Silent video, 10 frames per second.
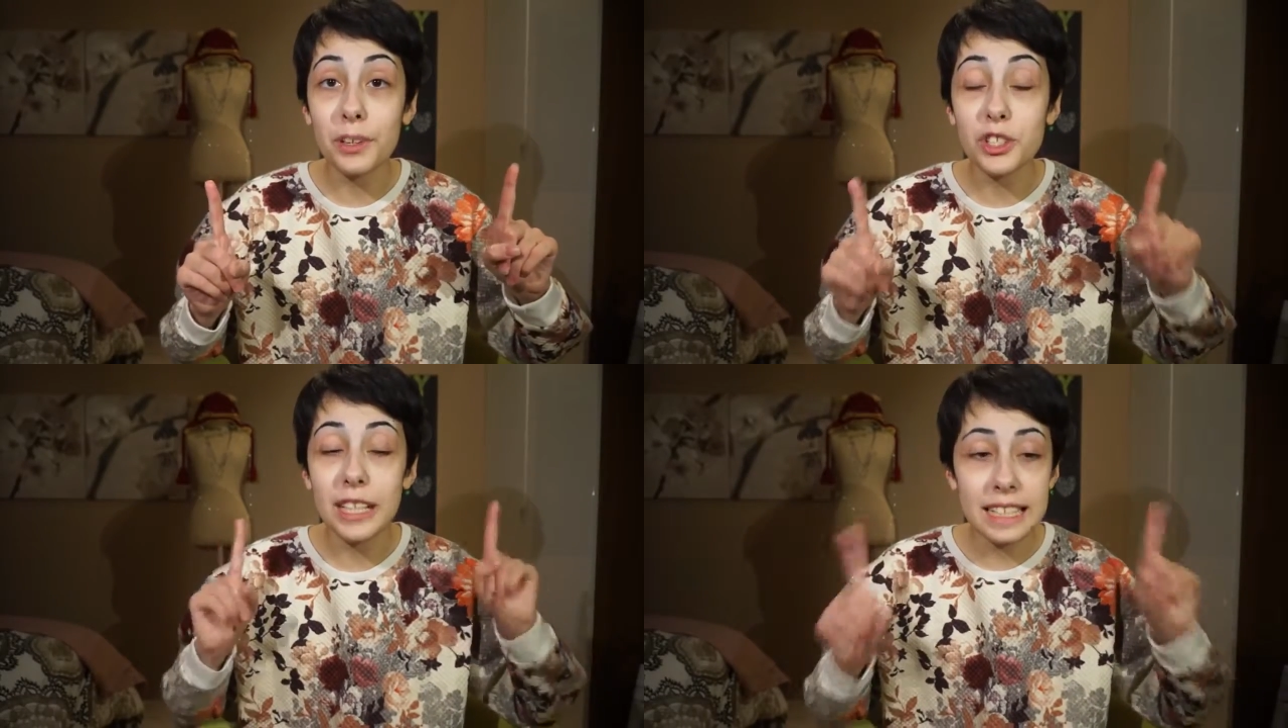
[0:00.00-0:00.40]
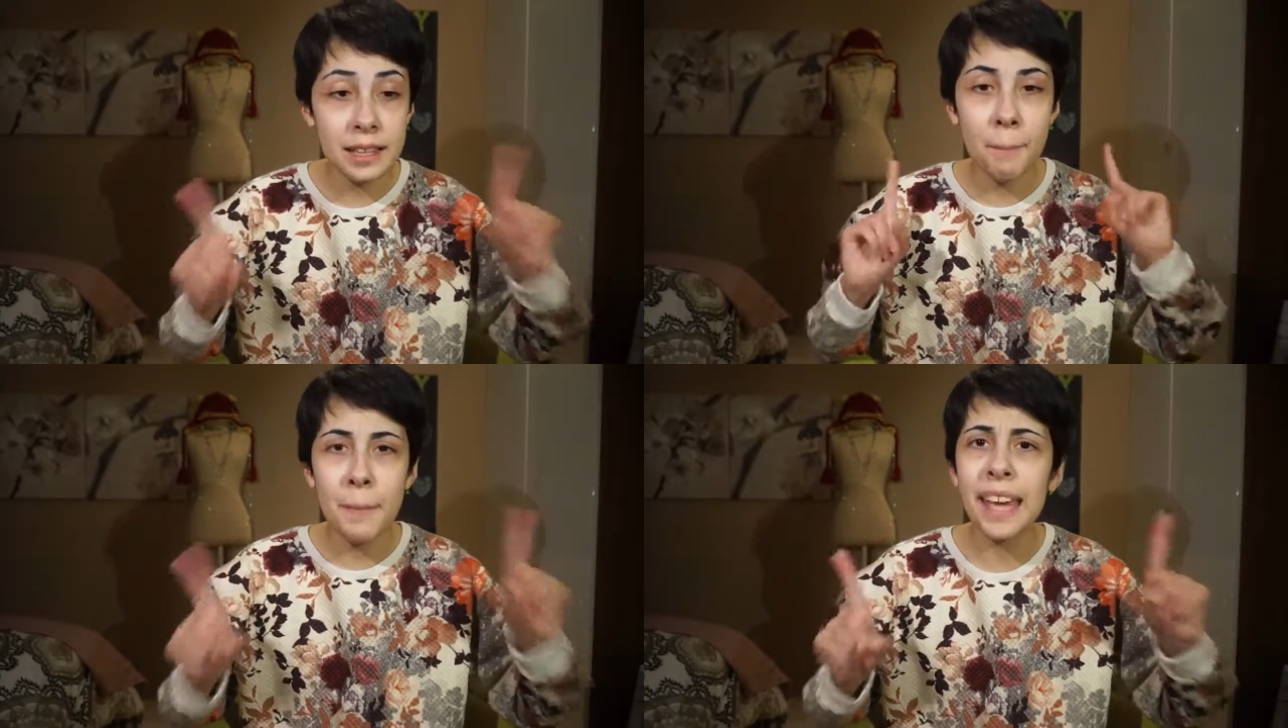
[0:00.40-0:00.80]
but she
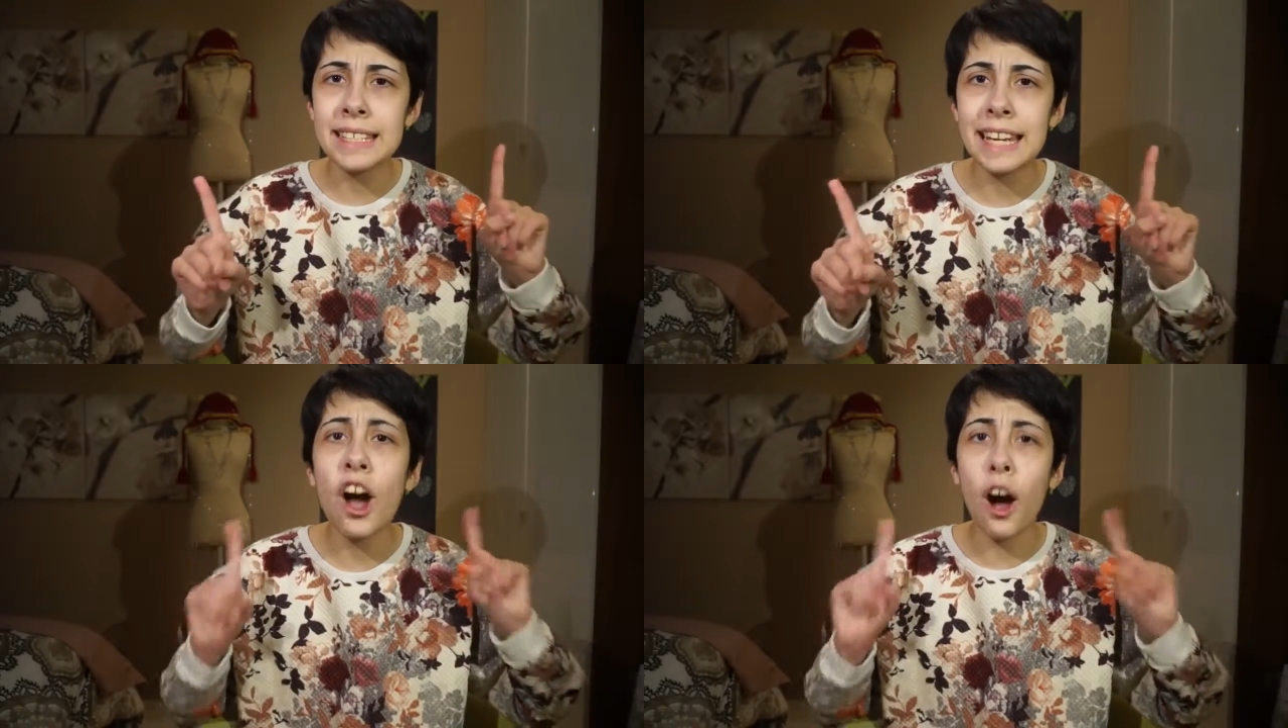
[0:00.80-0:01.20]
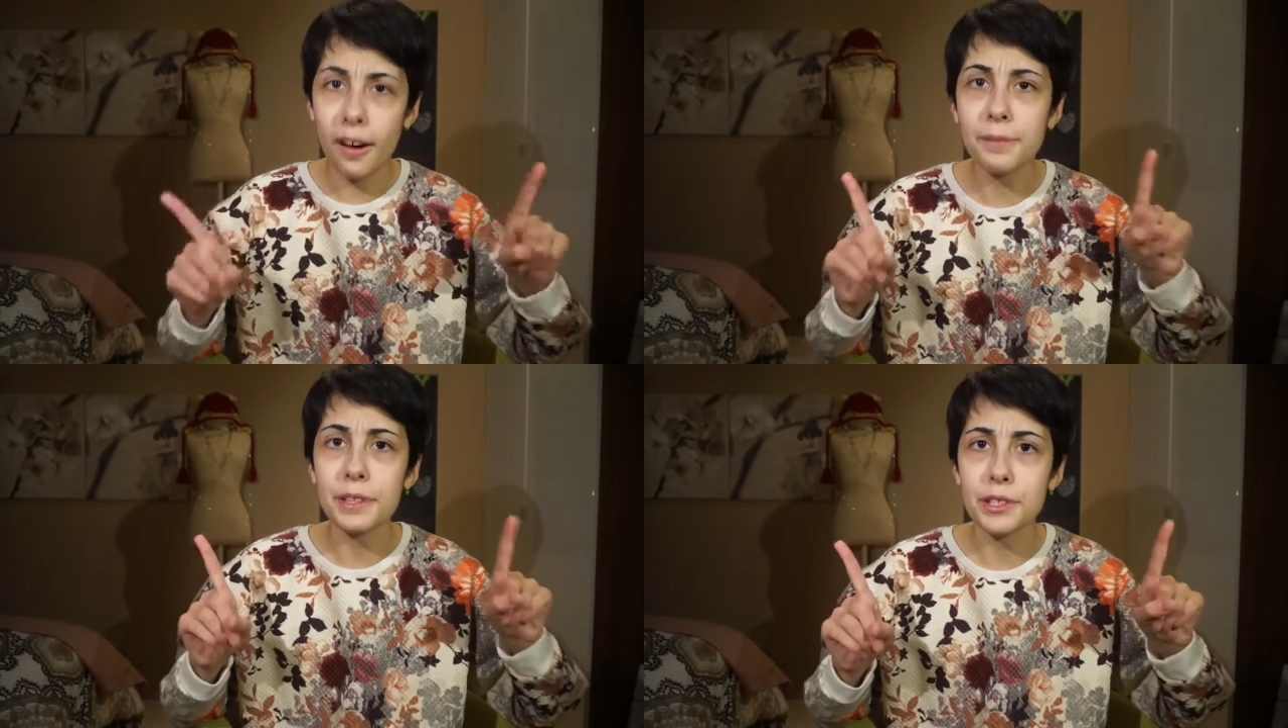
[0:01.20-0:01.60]
is amazing
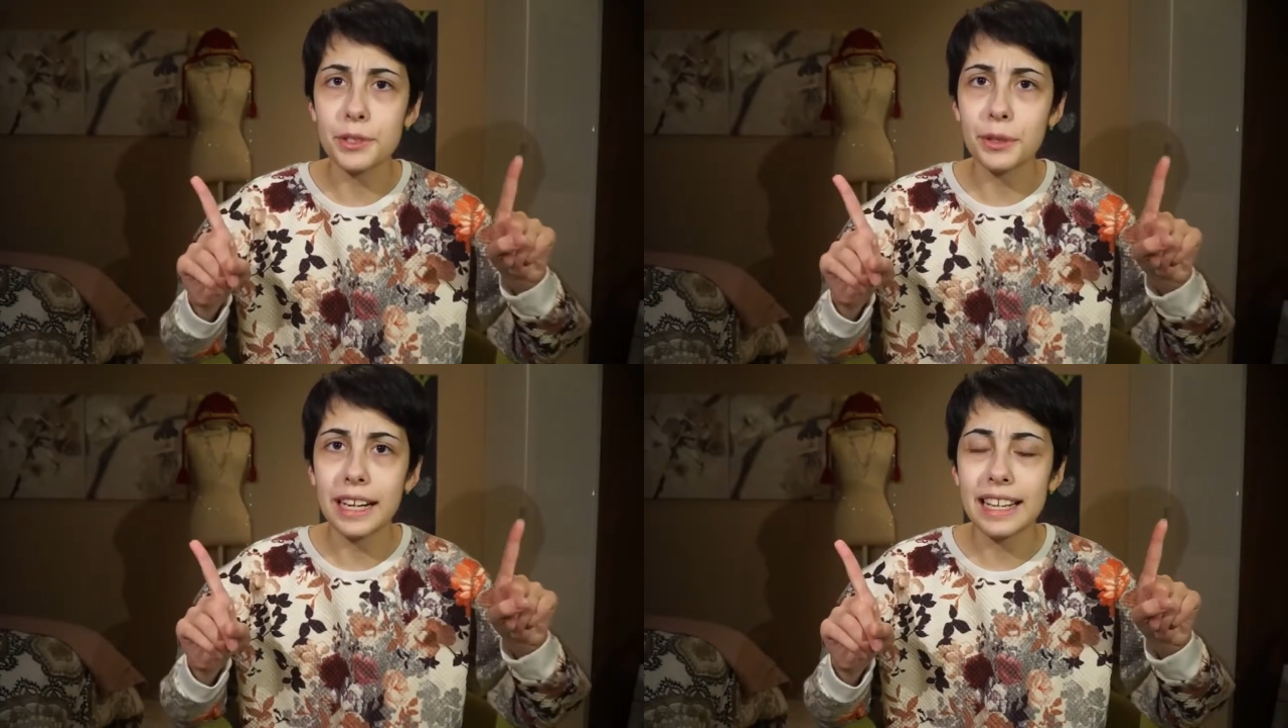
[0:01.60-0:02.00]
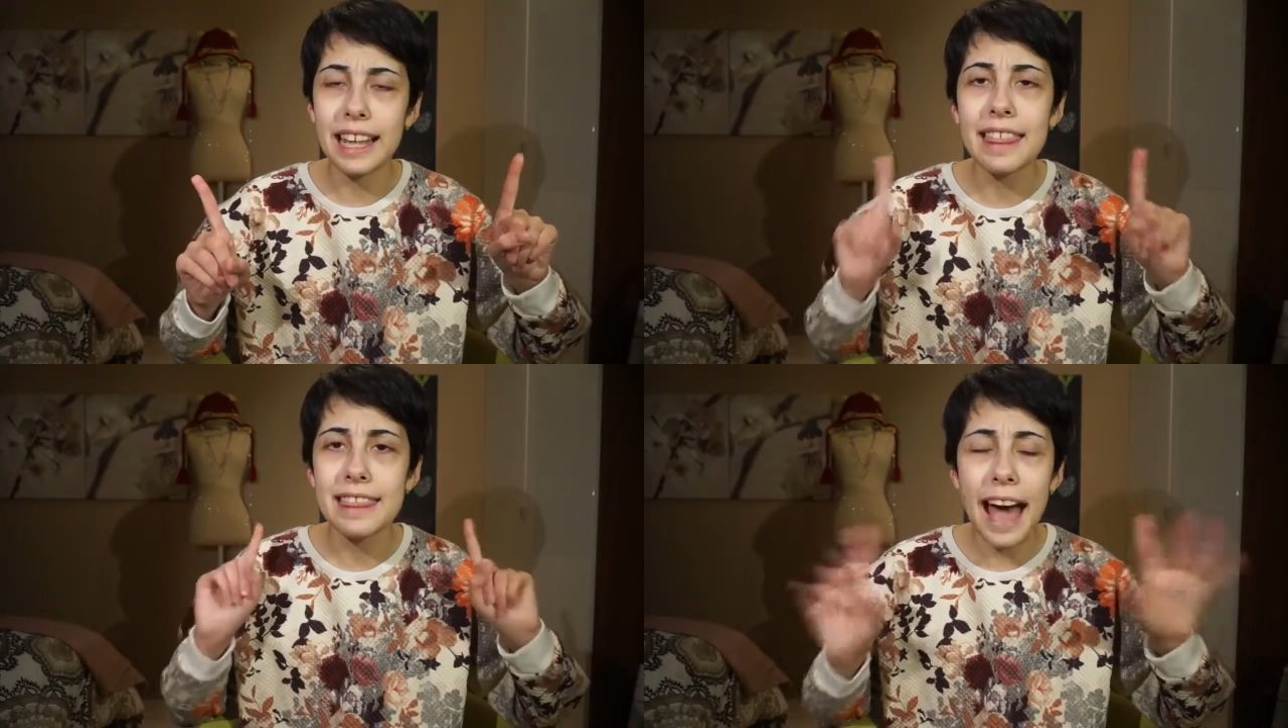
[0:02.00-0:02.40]
off the
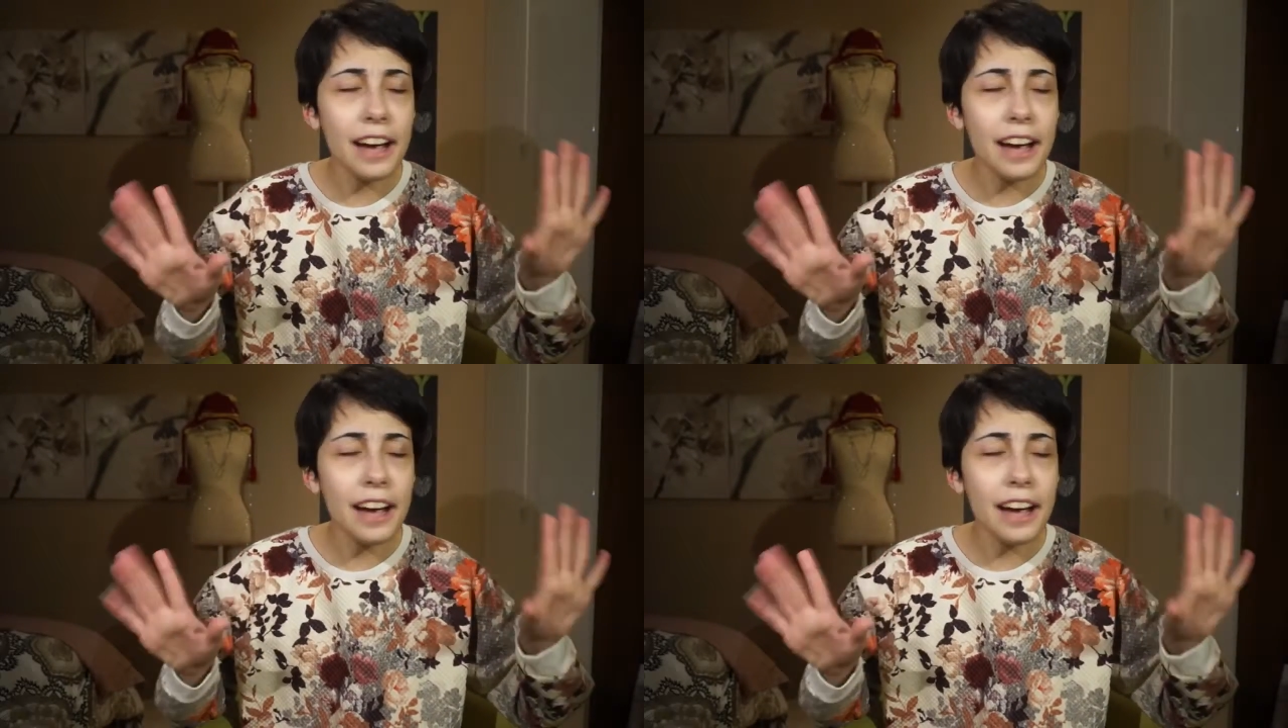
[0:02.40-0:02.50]
screen.